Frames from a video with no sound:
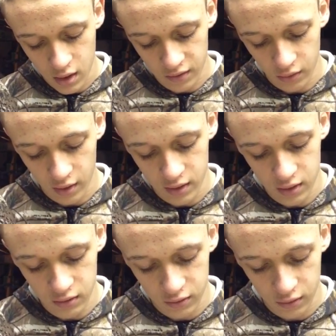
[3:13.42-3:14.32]
it's a lot
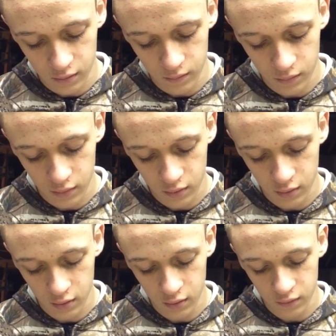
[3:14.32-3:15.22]
easier
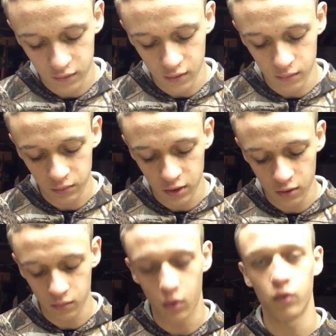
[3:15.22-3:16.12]
to get
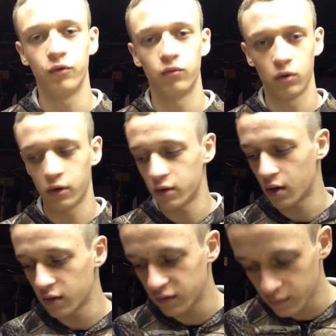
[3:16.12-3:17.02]
your molds really
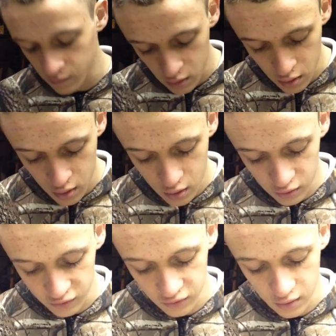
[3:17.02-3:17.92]
nice,
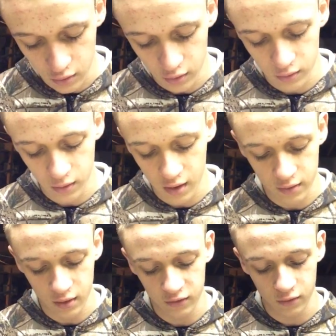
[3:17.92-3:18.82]
just so they look a
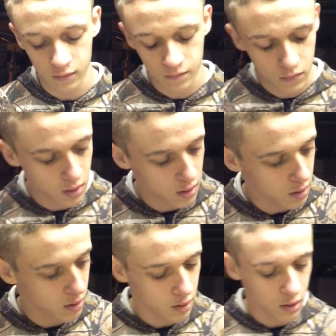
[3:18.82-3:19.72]
lot nicer.
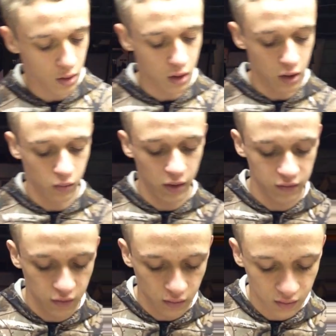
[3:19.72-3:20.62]

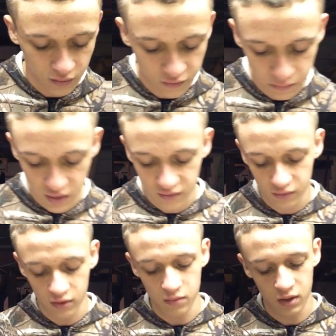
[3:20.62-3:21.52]
When doing this,
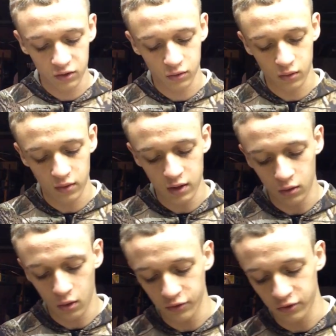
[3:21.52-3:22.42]
basically make sure that you
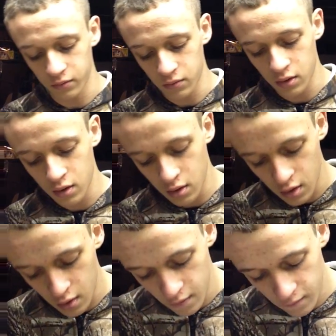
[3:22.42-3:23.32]
close it
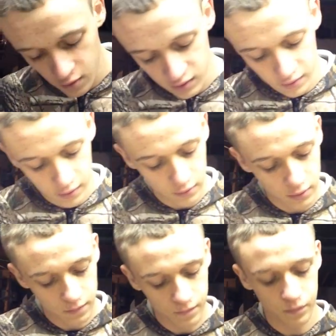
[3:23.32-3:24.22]
very
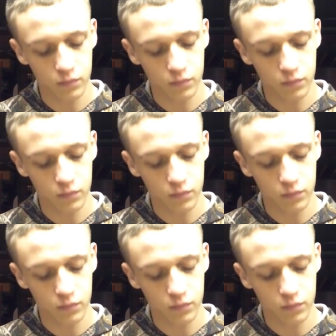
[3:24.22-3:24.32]
tightly,